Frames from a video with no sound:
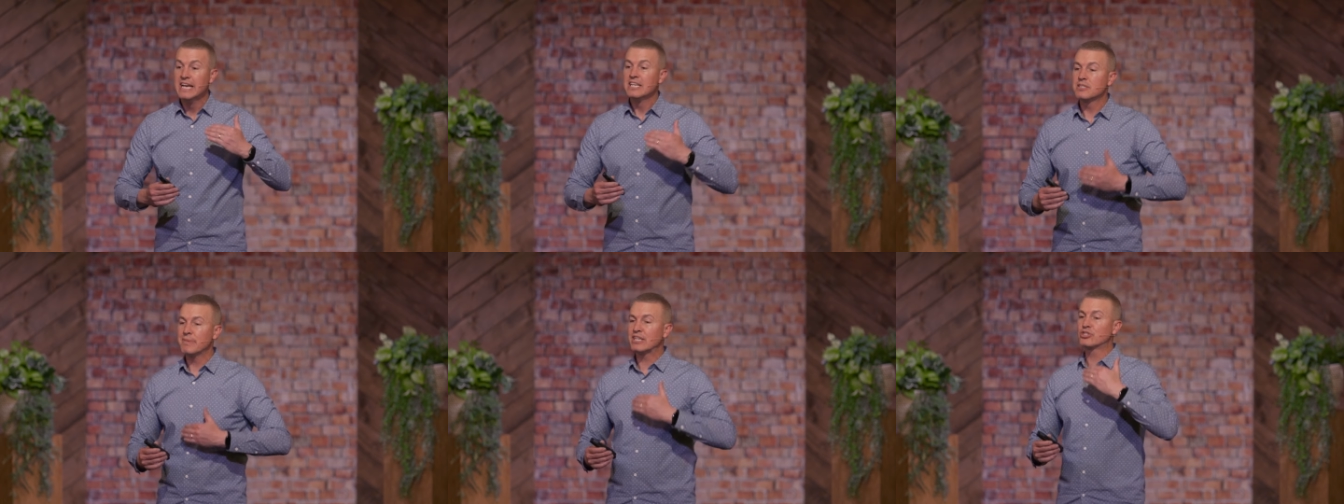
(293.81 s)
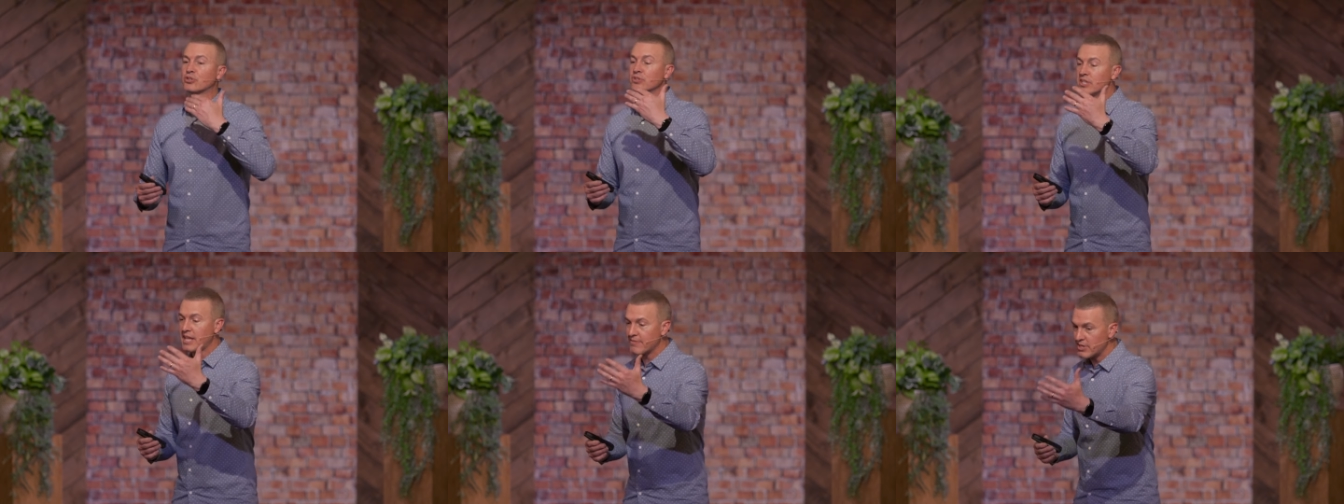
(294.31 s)
to make sure
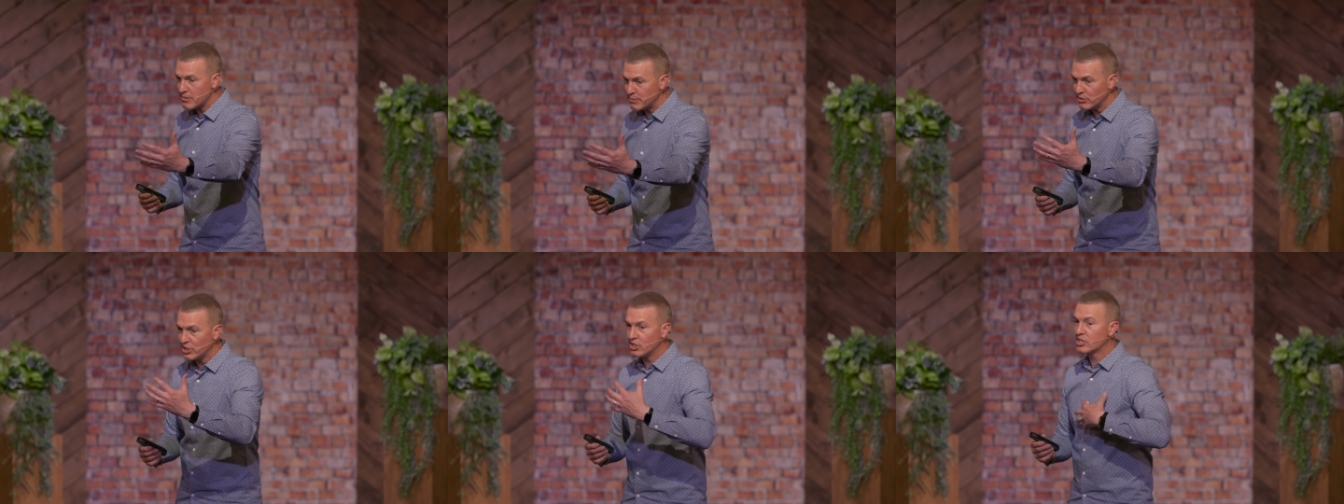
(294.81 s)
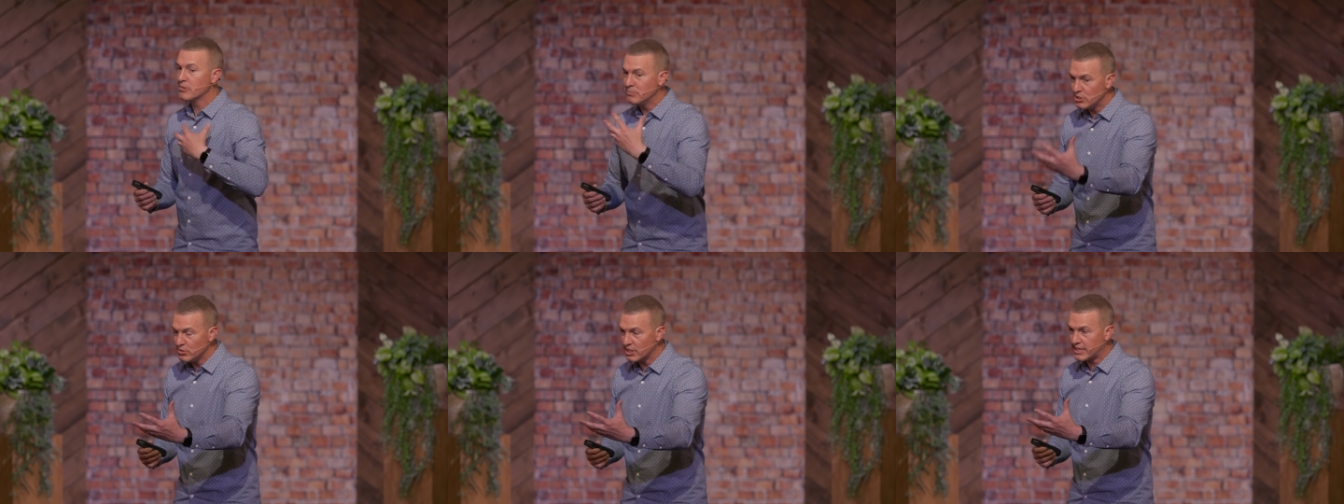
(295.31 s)
that they have the ability to
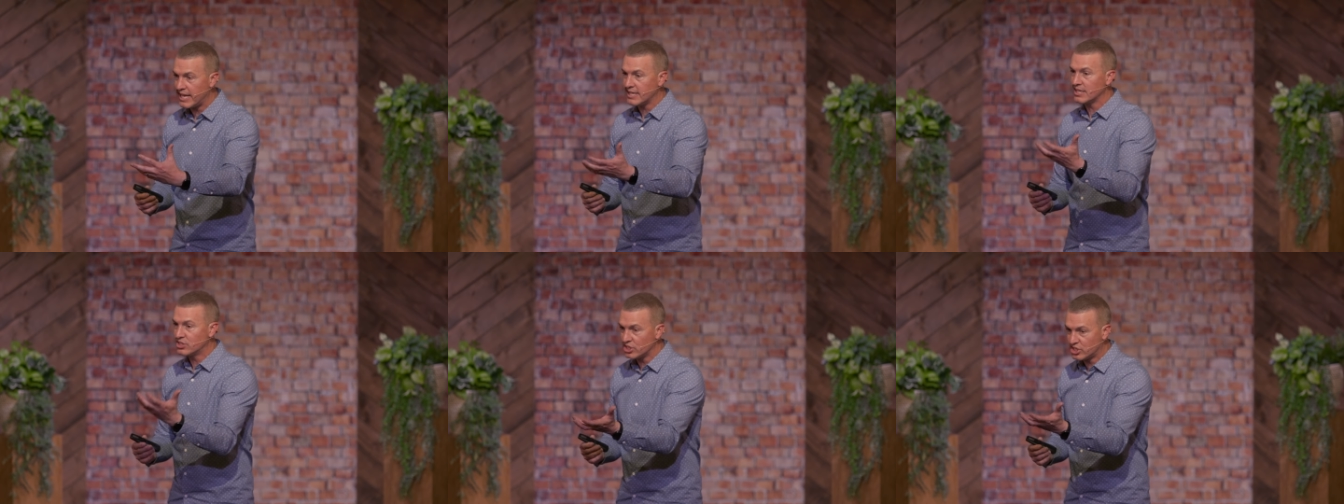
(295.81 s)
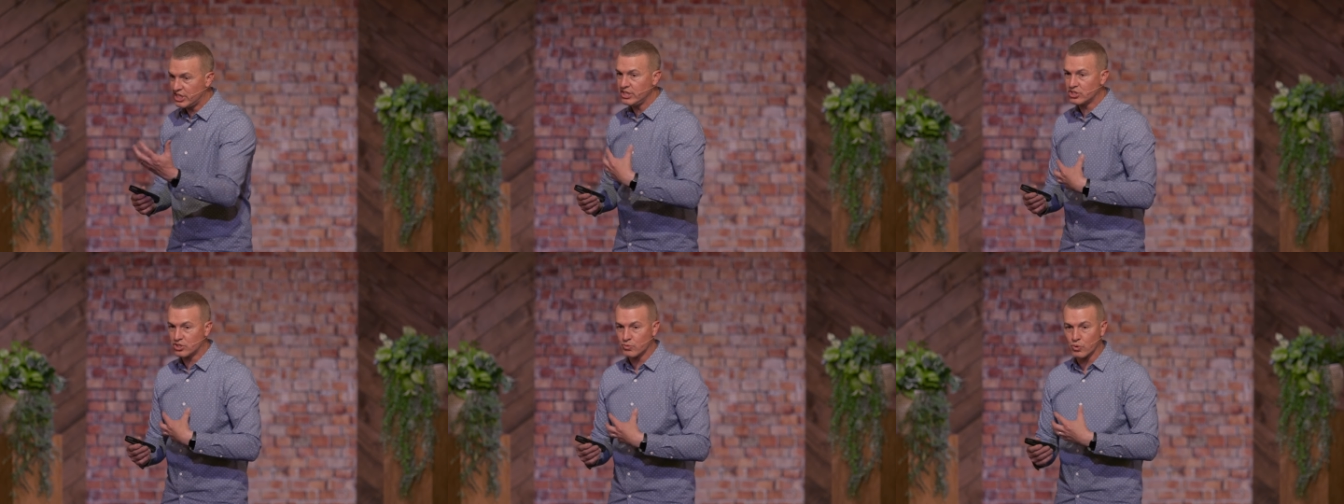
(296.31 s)
communicate and to
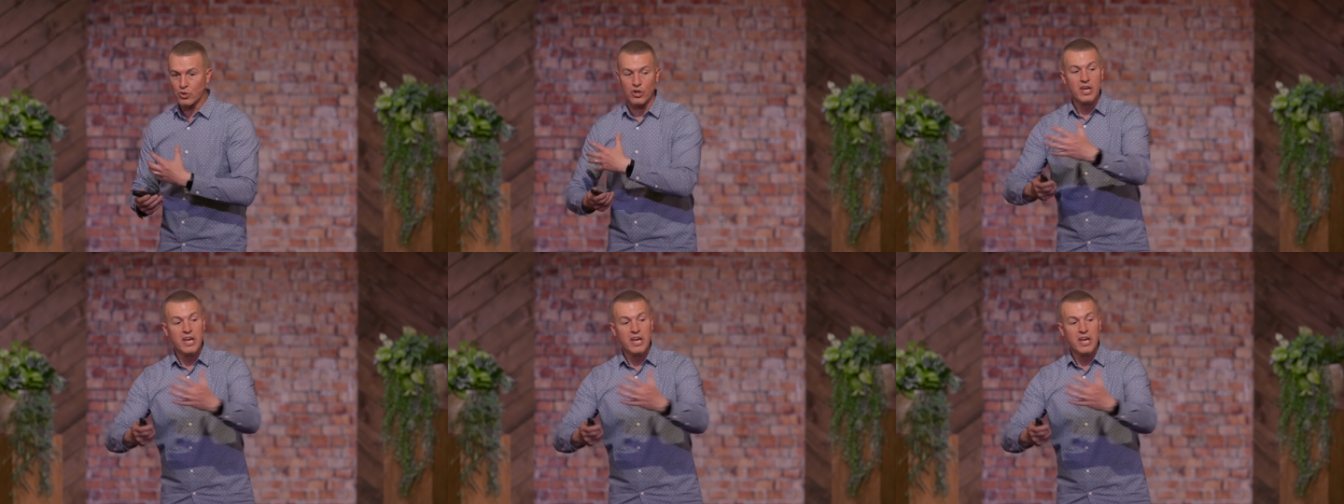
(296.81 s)
teach the word